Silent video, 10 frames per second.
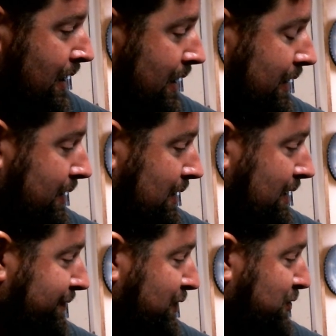And
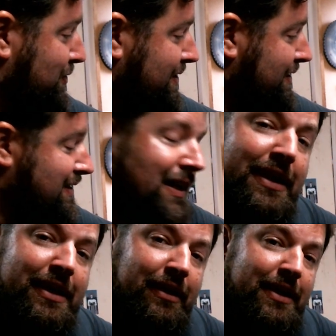if you're interested in taking
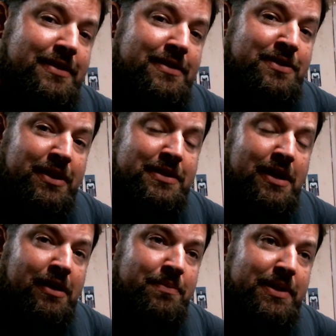any classes, check us
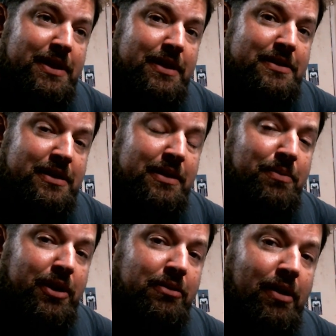out up at
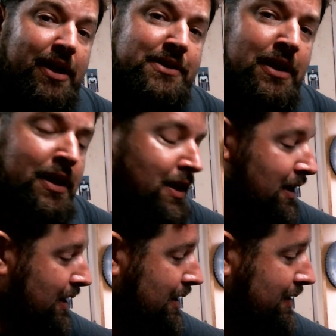Skidmark Garage.
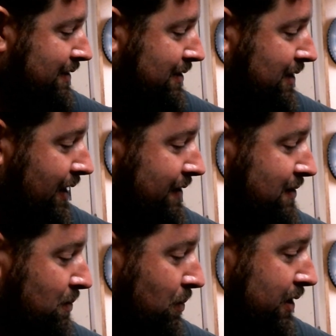I teach
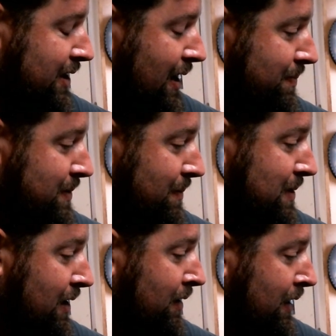classes and workshops up
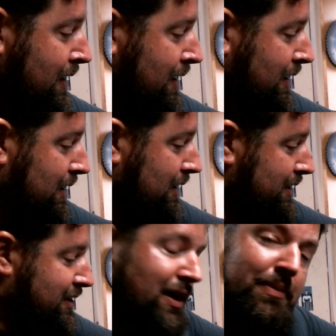there.
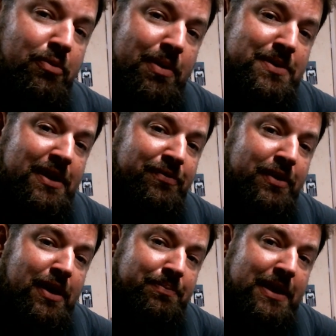Check out my website for
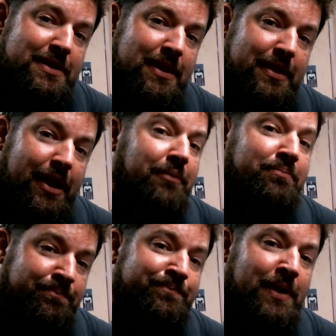the updates on that.
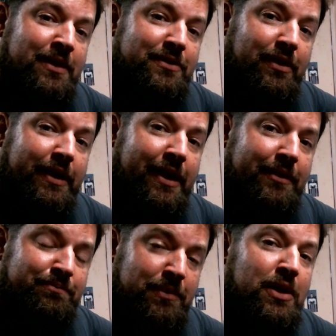That's all I got.
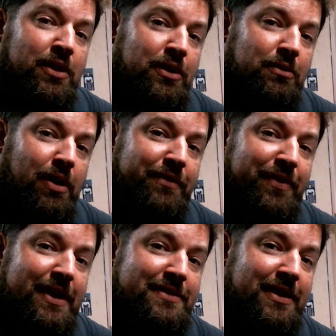Ride
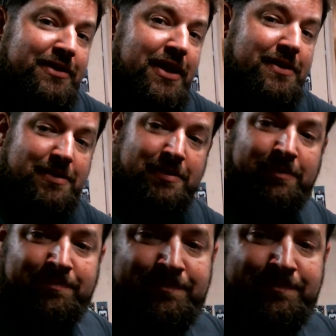fast, take chances.